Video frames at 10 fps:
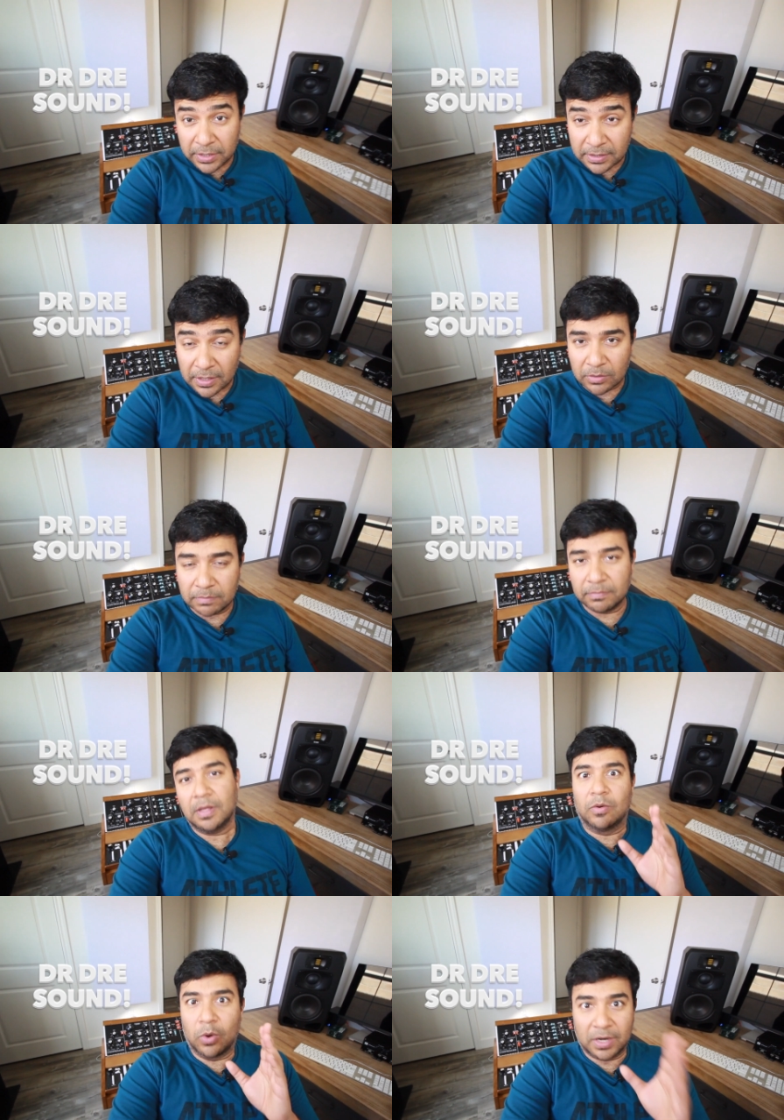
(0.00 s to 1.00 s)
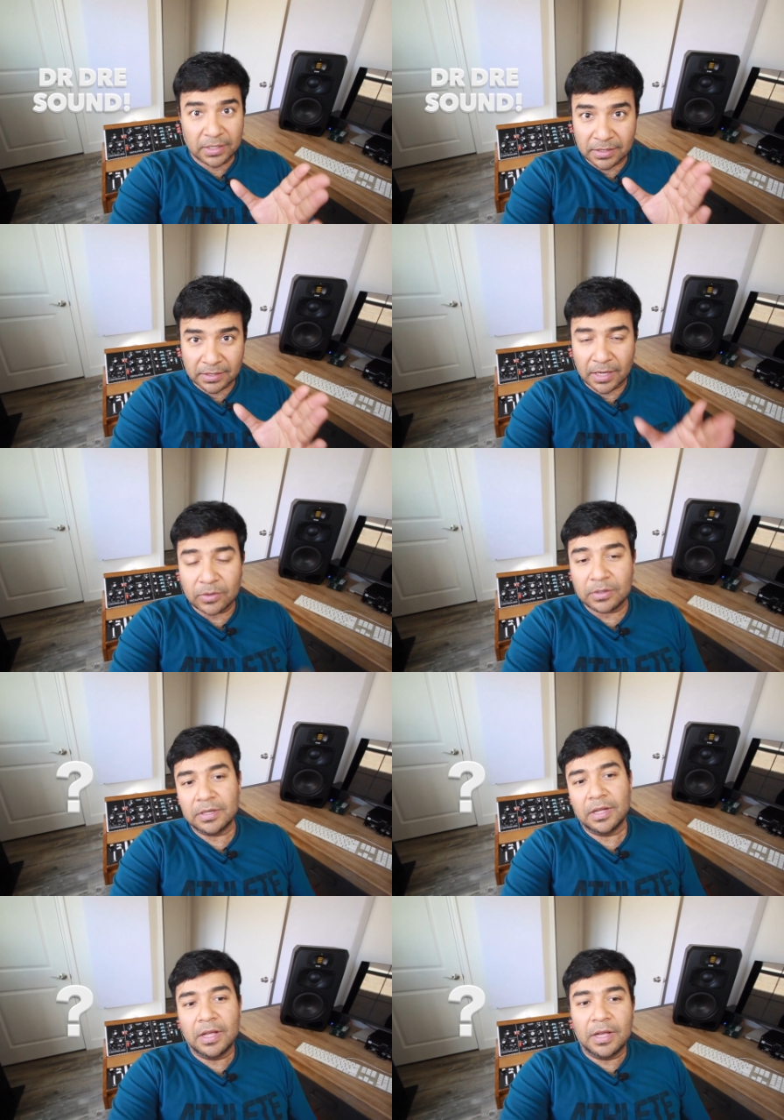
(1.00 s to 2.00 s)
Dre Sound. What is this sound?
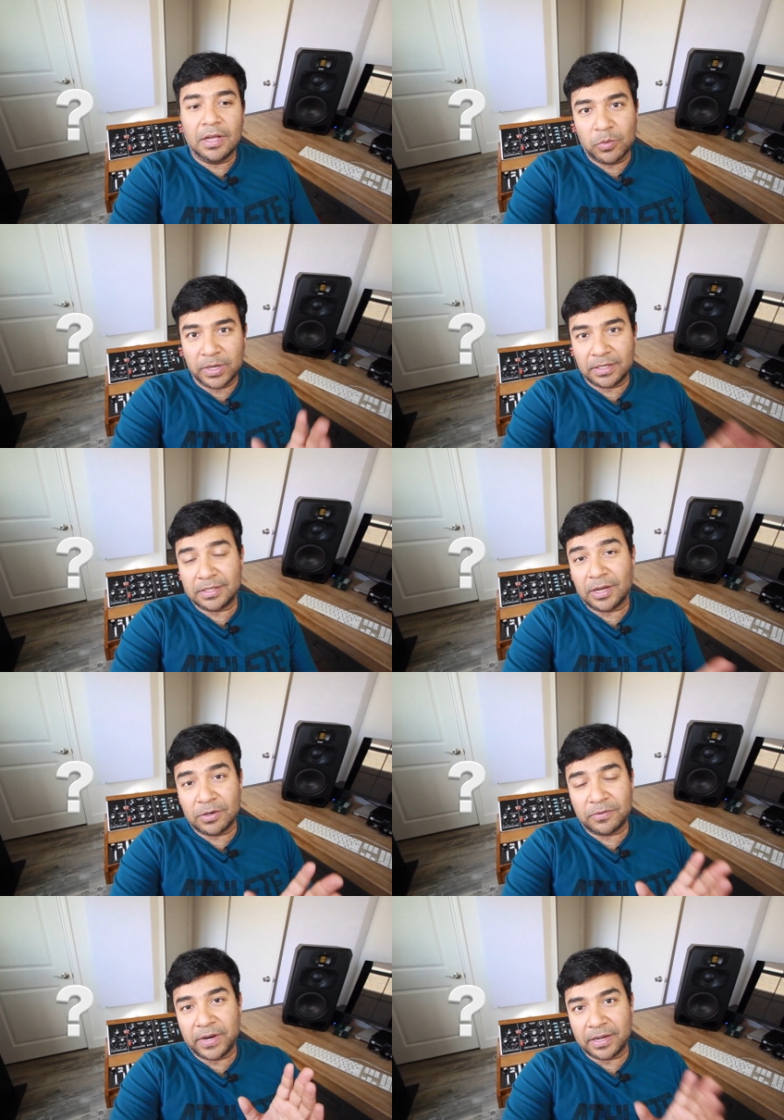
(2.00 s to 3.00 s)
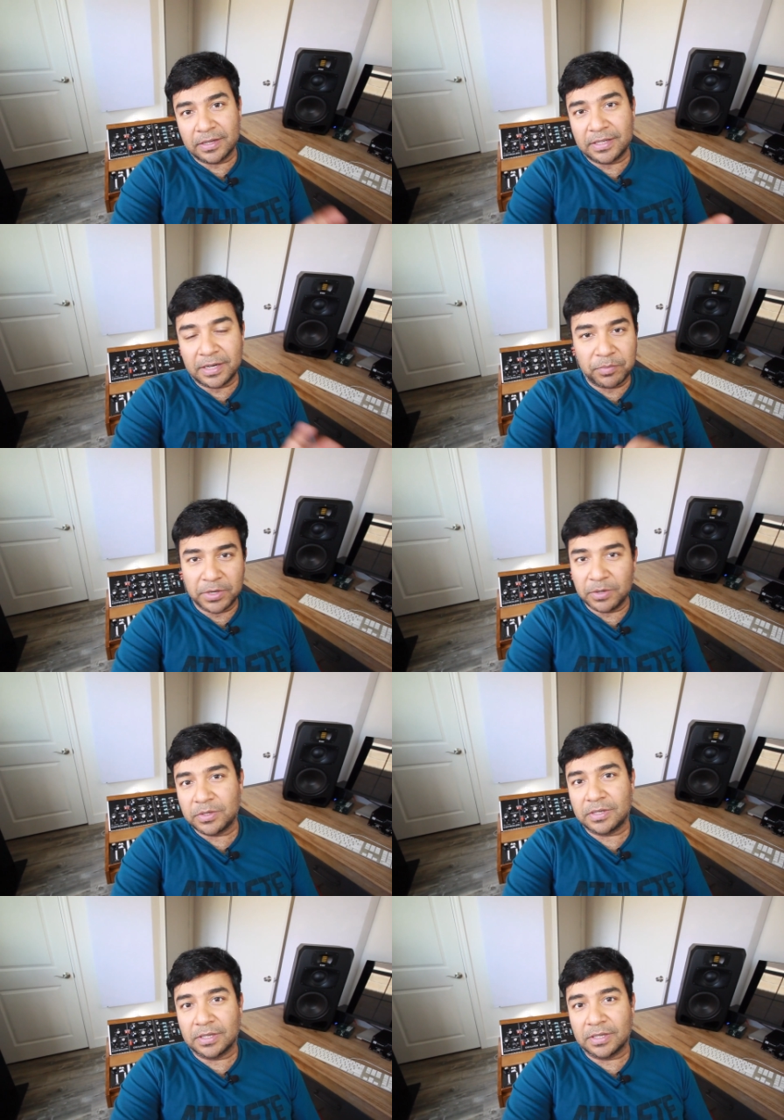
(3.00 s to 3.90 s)
Well, the sound of records that he produced,